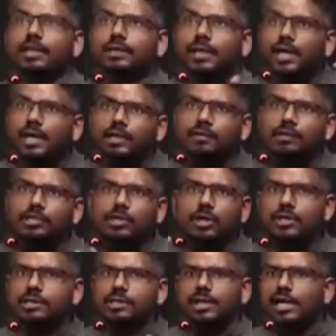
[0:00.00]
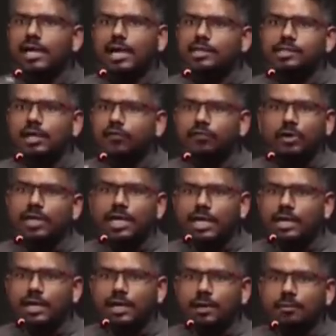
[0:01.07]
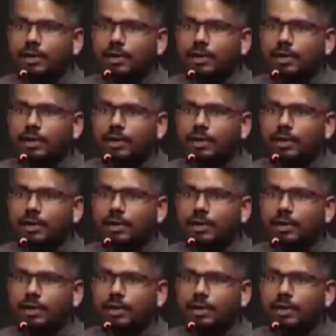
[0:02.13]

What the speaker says: they are the ones constantly asking for data,